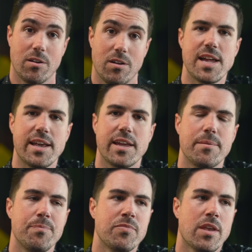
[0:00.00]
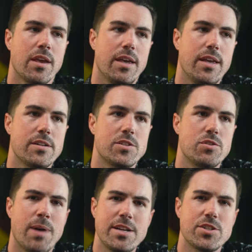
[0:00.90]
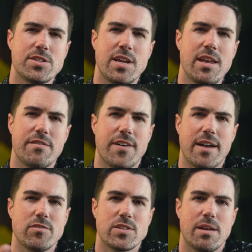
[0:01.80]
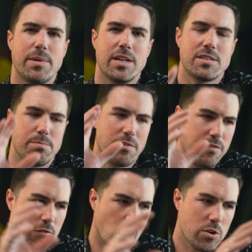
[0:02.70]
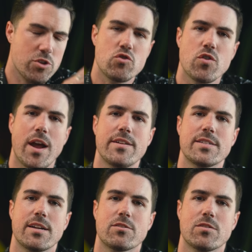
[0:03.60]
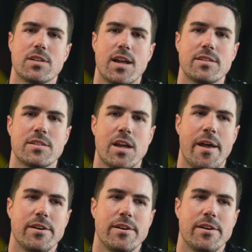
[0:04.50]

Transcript: The second is you might just take 5 or 10 minutes before you try this exercise